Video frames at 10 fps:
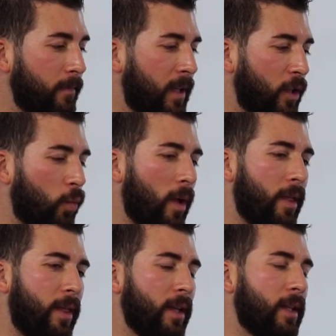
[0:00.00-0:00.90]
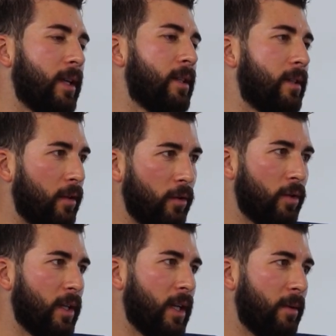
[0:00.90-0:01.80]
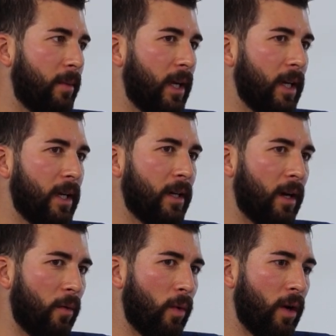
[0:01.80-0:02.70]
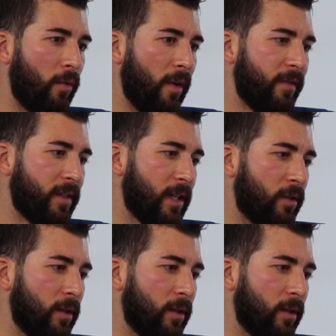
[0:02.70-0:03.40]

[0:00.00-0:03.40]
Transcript: There's one thing that you said at the beginning, and I want to reemphasize